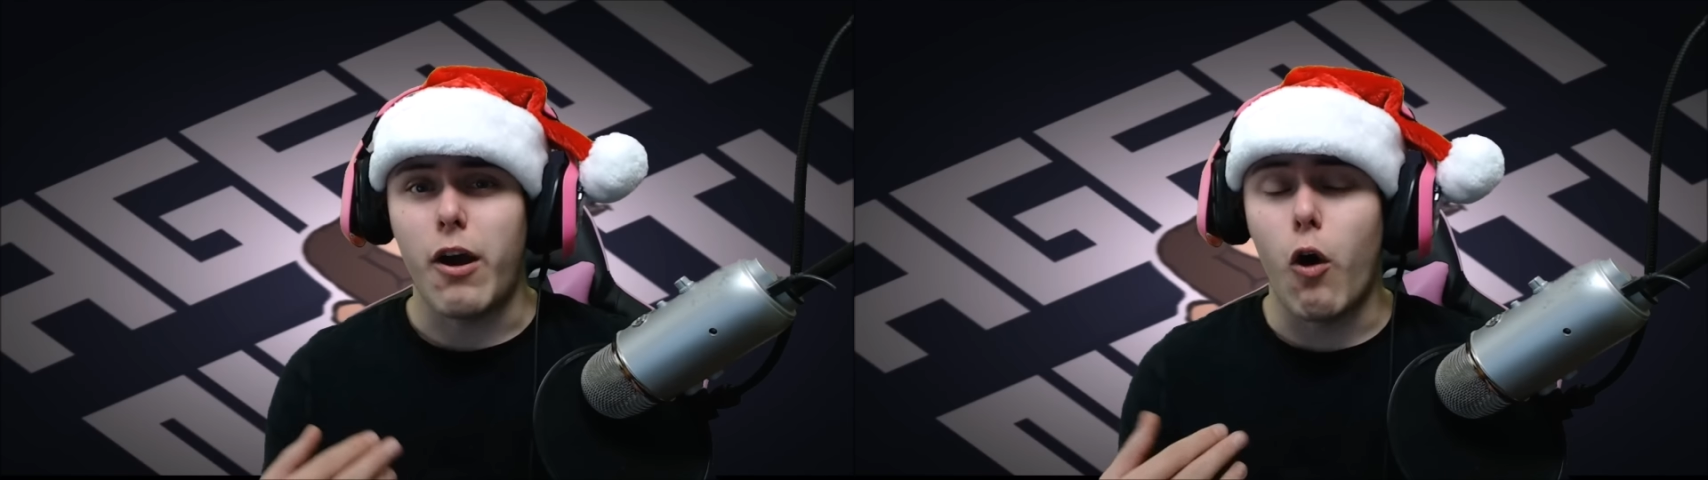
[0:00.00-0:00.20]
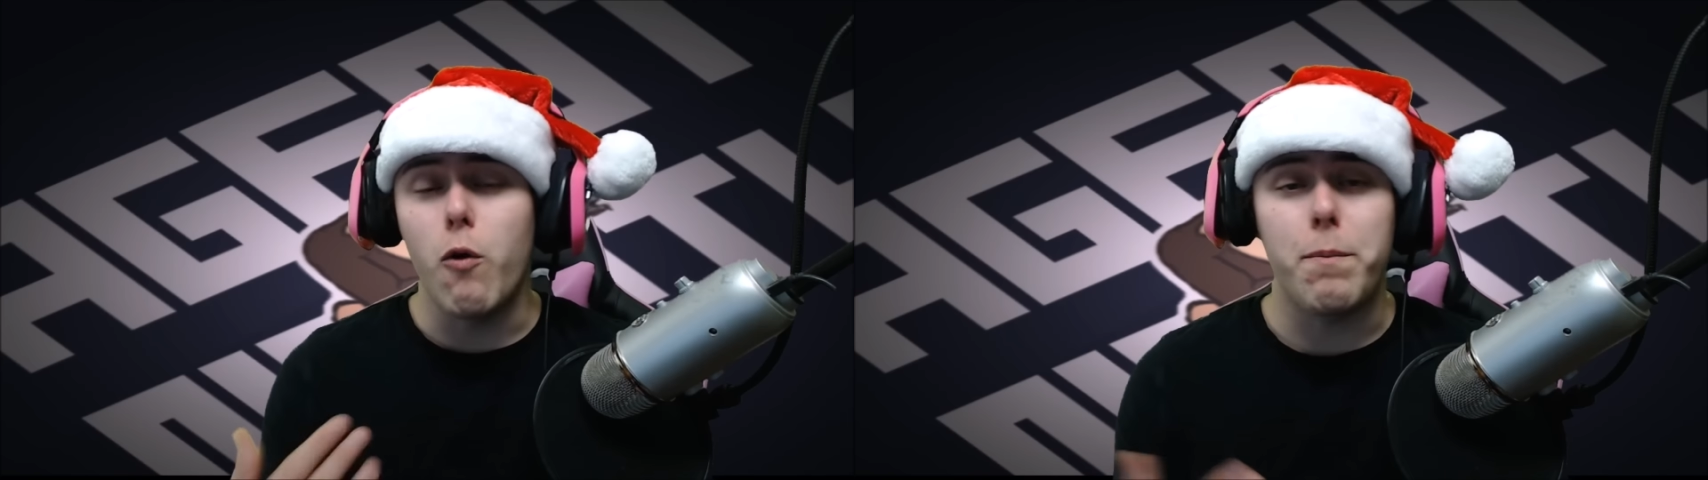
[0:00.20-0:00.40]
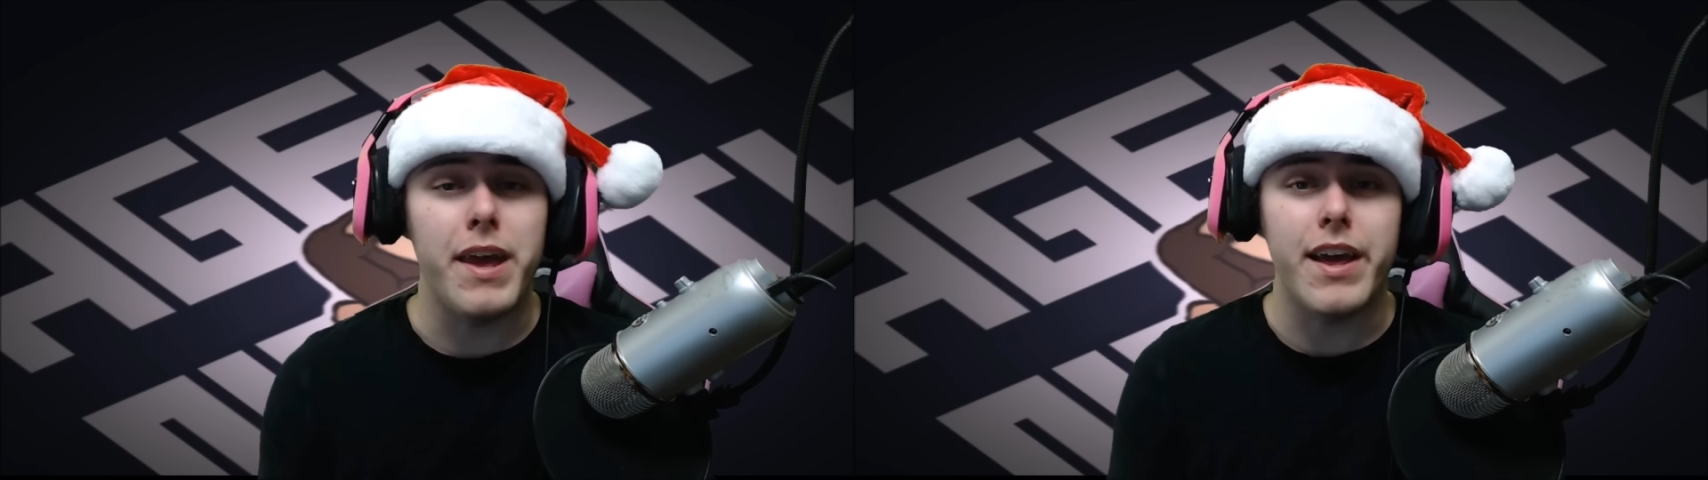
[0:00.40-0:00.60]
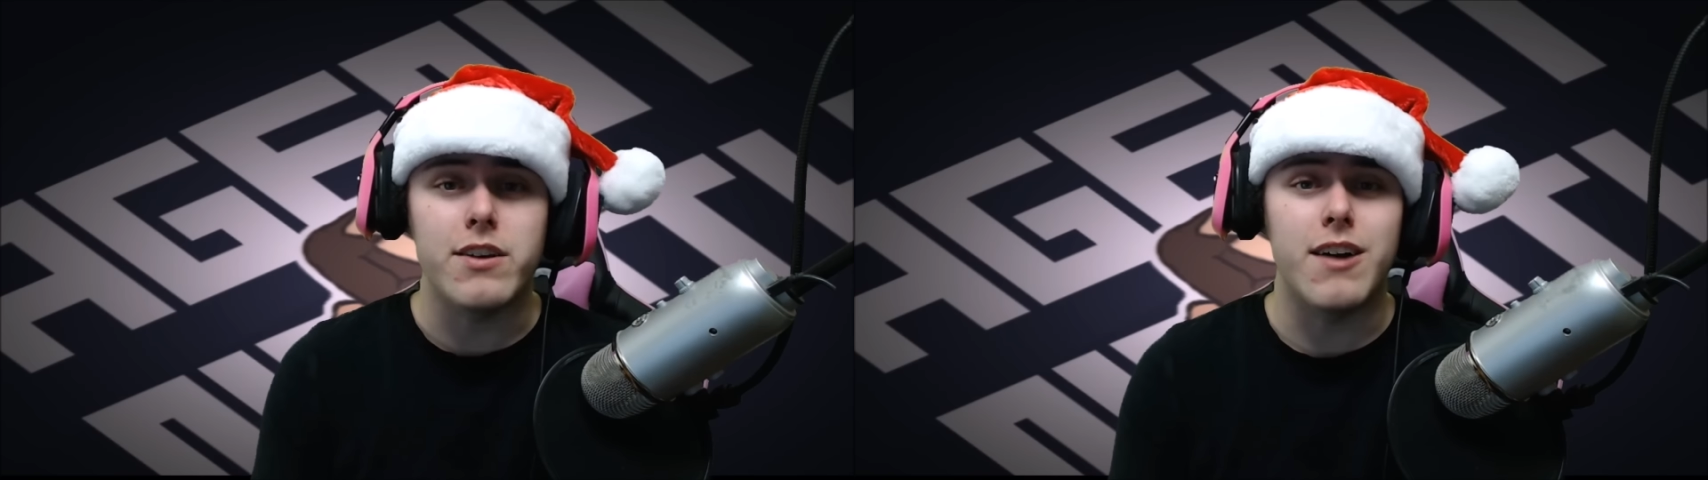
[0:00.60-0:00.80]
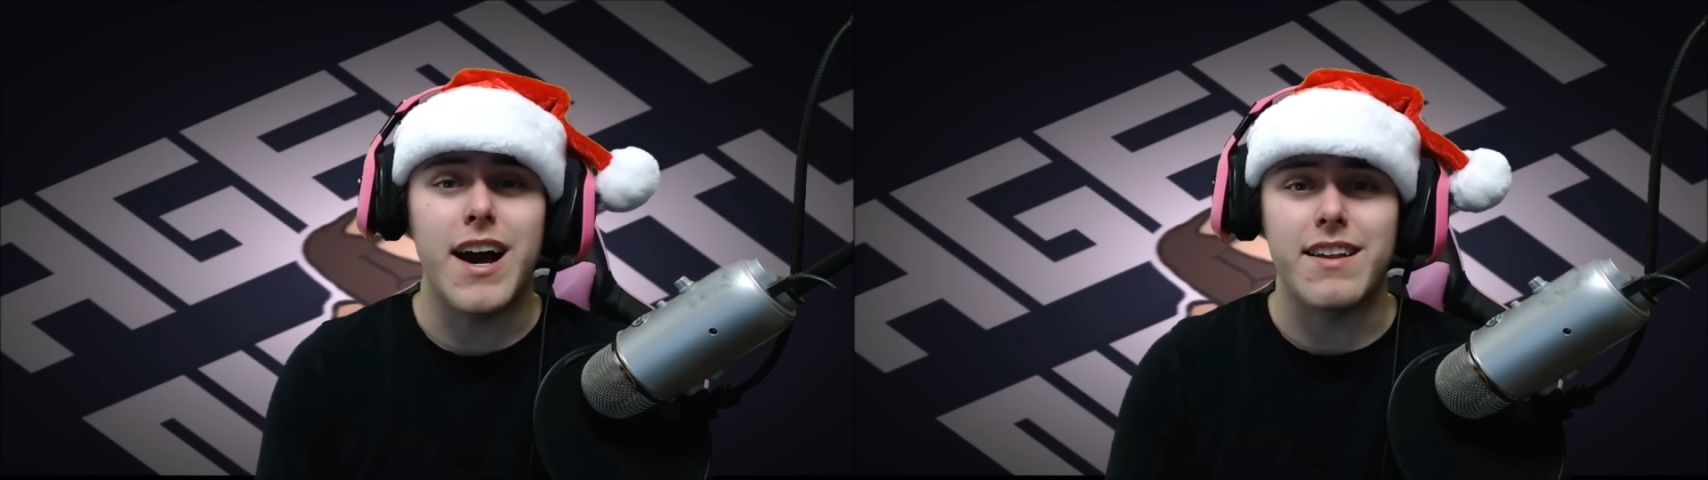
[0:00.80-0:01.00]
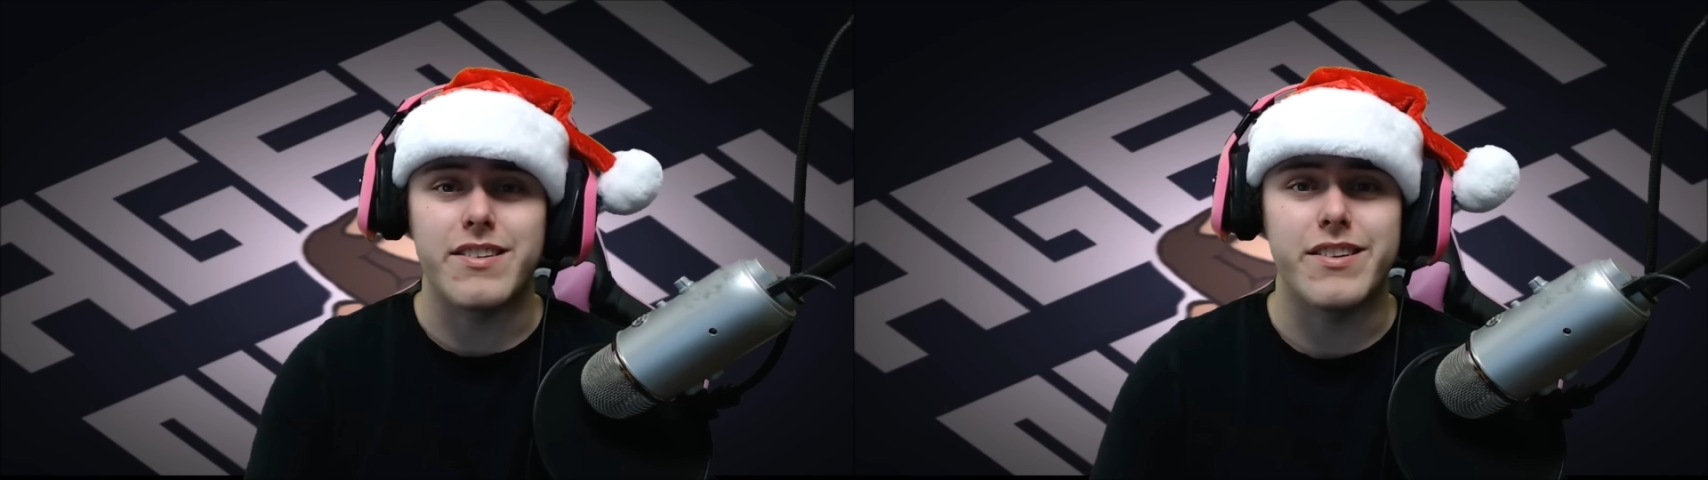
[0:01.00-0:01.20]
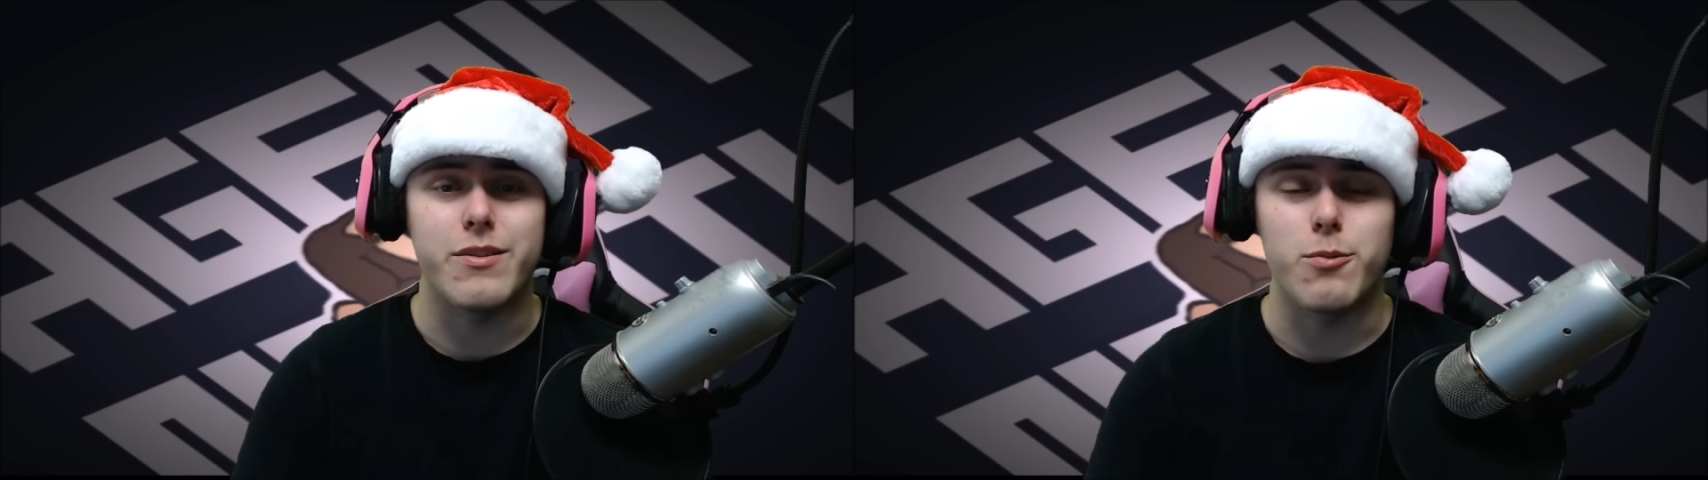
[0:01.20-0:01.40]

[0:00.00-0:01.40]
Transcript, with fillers: OP classes.